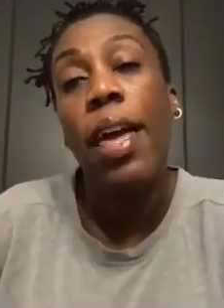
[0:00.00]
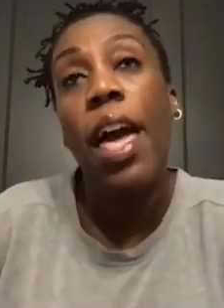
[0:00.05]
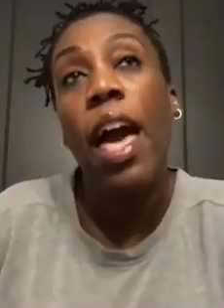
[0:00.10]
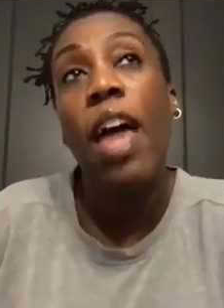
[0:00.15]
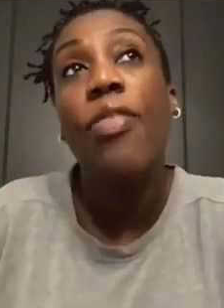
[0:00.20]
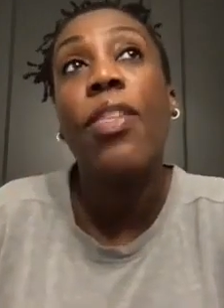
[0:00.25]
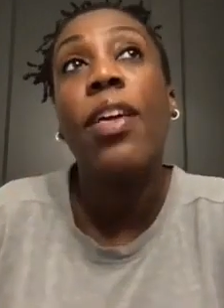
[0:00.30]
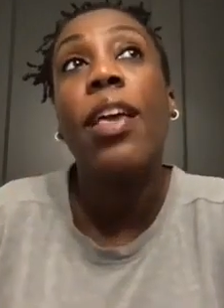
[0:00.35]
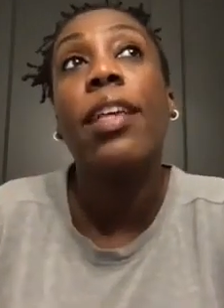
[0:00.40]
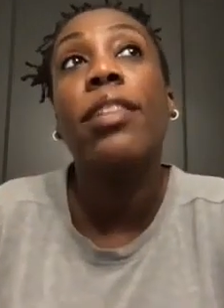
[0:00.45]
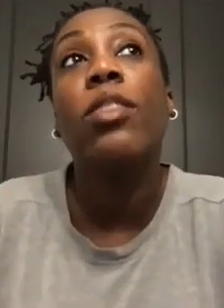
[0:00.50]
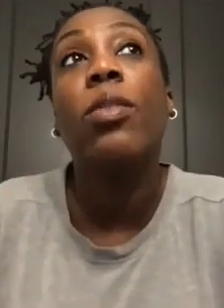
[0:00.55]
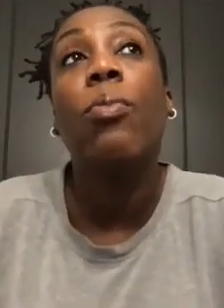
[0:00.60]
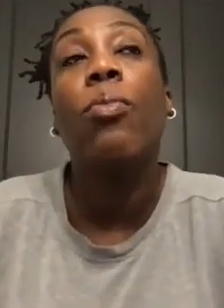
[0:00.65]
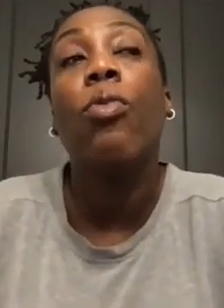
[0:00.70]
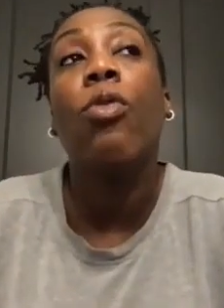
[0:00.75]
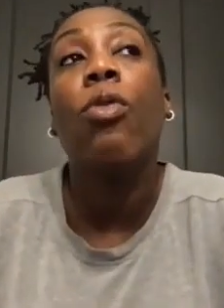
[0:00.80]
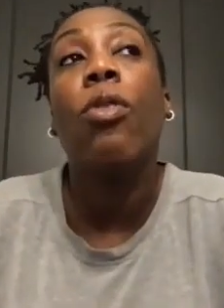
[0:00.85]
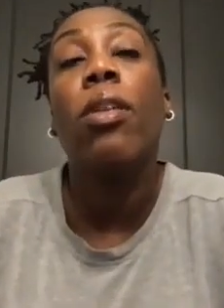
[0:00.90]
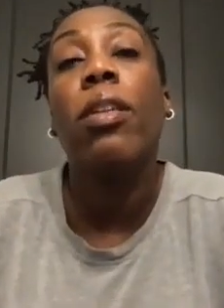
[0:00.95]
I think it's
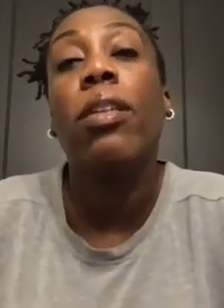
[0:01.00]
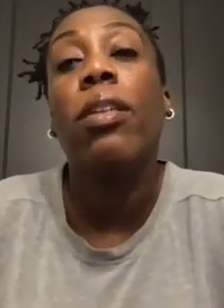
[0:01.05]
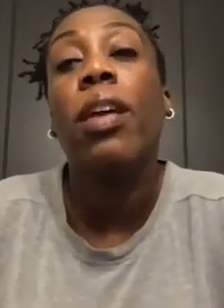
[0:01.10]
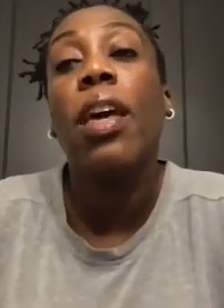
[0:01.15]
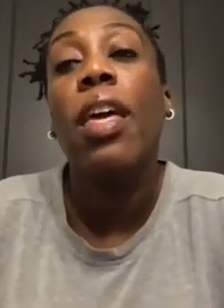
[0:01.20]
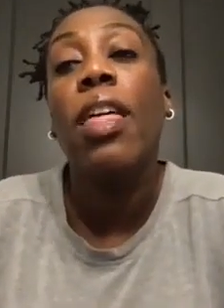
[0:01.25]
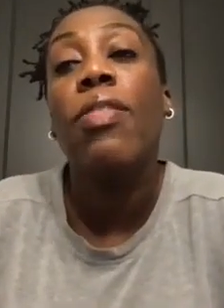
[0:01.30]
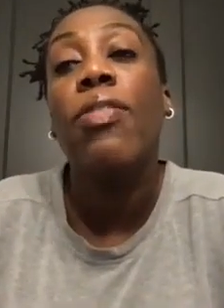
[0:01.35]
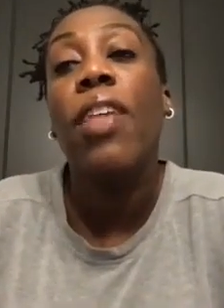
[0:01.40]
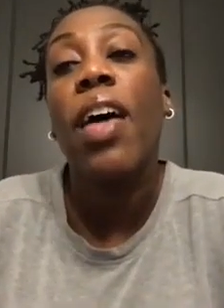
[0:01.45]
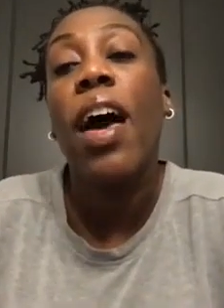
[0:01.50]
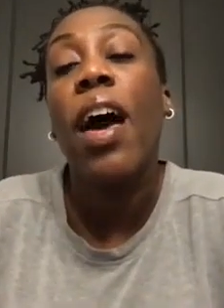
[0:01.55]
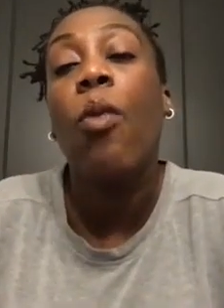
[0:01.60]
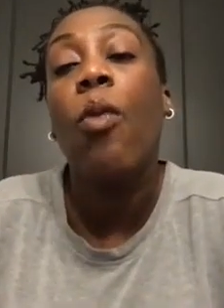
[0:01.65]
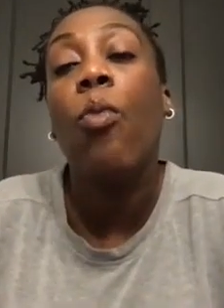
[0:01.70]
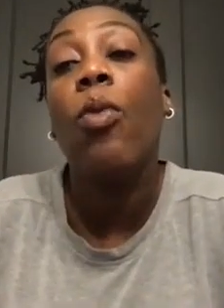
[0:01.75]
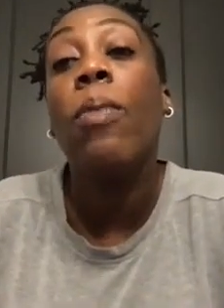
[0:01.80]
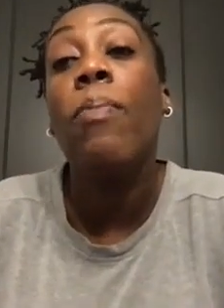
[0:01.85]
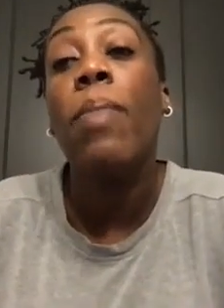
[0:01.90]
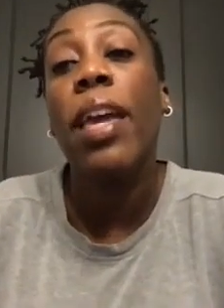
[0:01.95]
important that
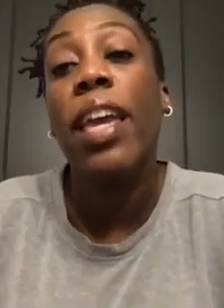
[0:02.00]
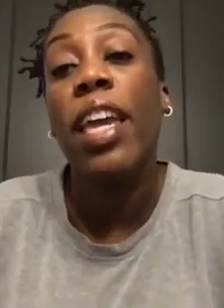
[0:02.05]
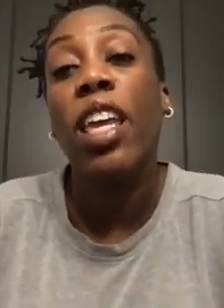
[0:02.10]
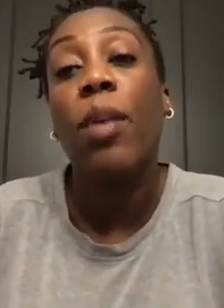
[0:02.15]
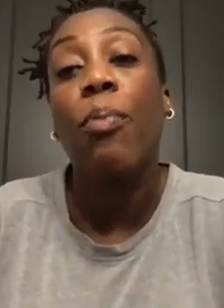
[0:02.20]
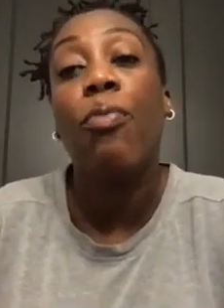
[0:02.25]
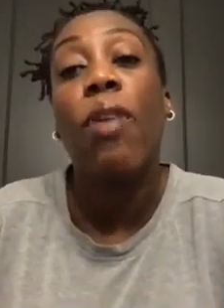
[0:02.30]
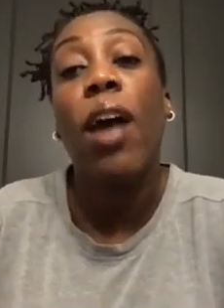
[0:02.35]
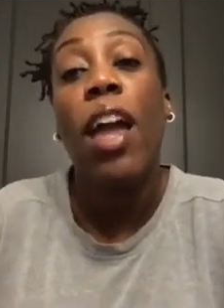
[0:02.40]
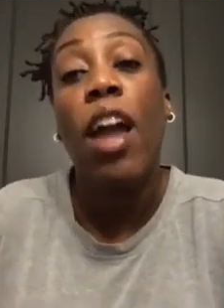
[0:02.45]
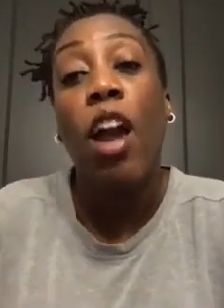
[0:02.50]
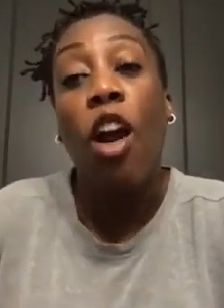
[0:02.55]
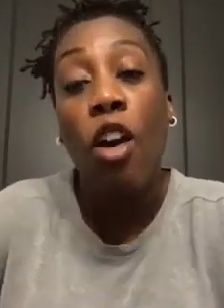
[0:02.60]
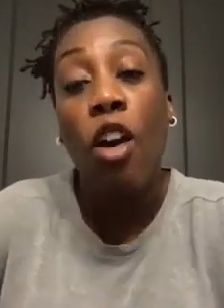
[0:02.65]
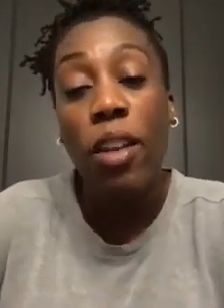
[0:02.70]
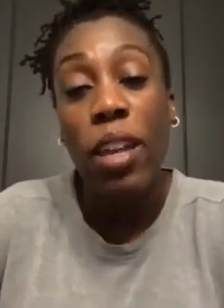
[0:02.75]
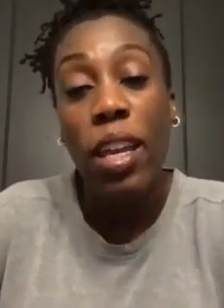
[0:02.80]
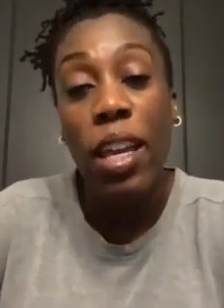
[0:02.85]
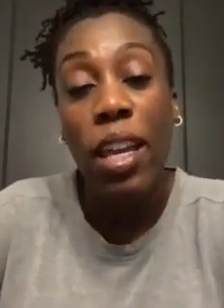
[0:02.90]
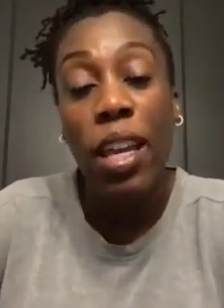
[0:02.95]
we make it a
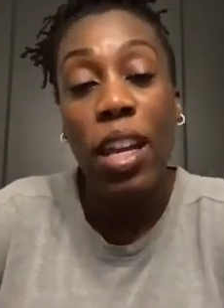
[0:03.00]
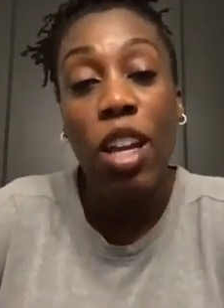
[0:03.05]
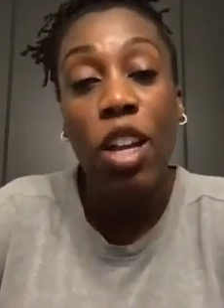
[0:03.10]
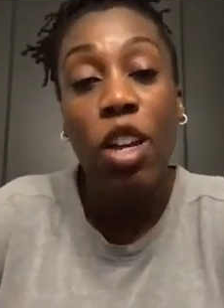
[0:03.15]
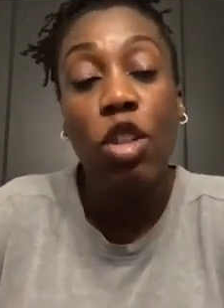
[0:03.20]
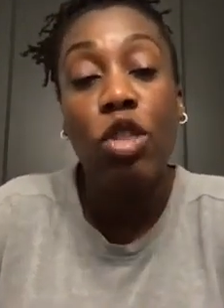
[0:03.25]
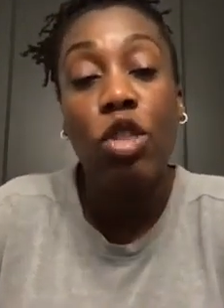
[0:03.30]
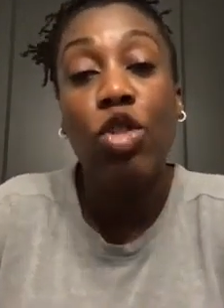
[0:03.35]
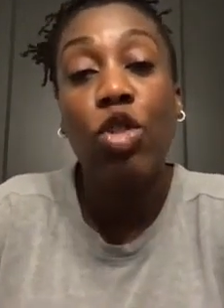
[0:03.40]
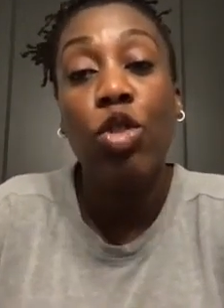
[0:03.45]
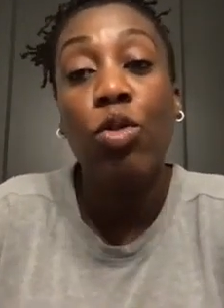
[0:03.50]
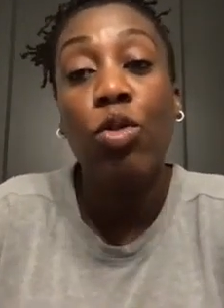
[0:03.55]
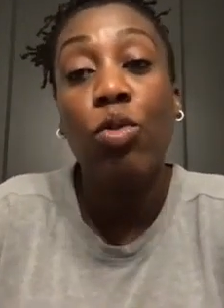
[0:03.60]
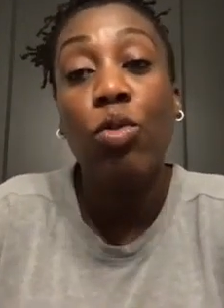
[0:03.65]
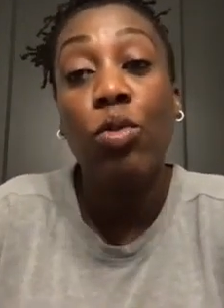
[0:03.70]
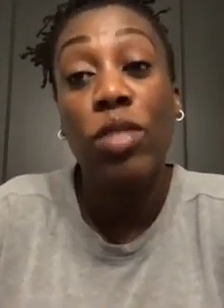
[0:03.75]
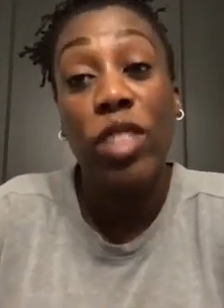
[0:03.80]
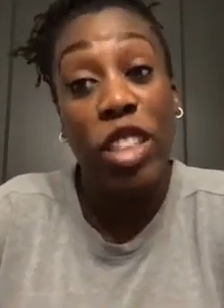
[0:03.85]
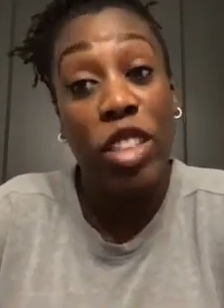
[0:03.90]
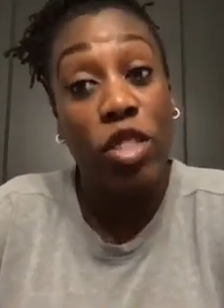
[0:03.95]
priority
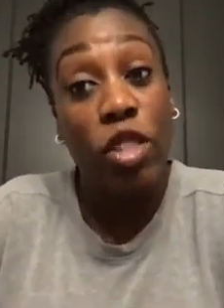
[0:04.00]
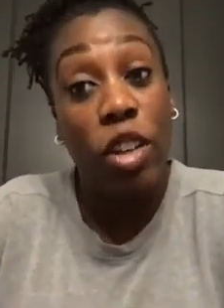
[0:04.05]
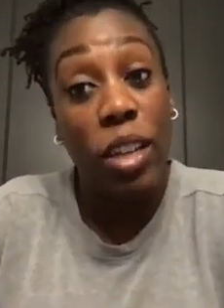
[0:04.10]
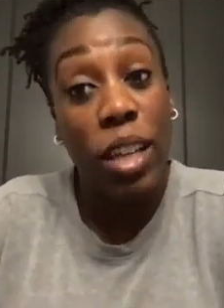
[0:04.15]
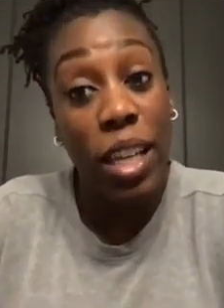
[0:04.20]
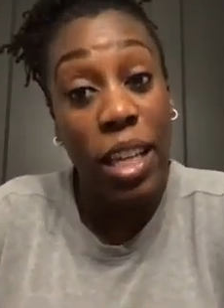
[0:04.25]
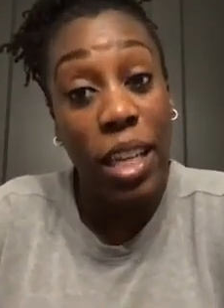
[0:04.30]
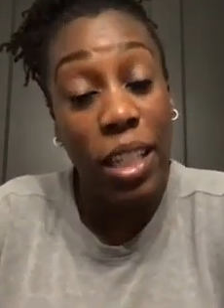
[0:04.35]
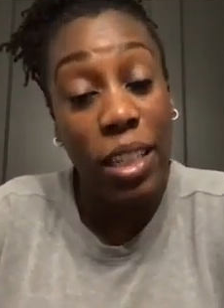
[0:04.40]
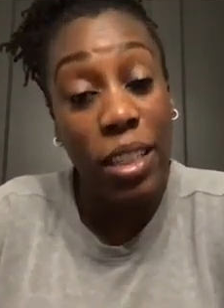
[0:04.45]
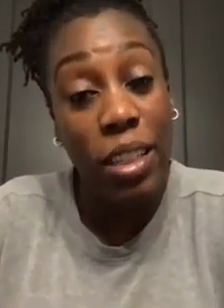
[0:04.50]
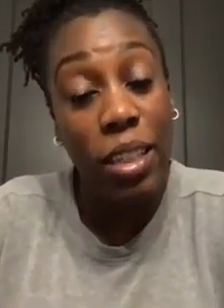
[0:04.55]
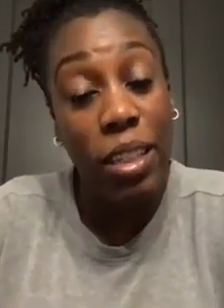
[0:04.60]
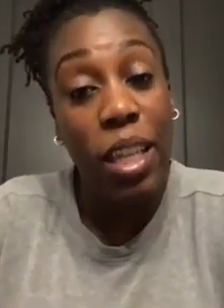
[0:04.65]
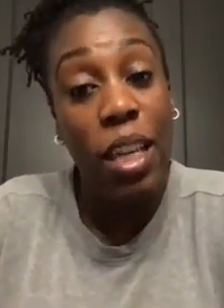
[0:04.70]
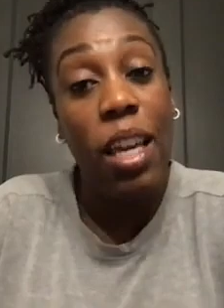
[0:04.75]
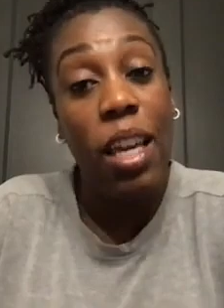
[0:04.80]
to teach our kids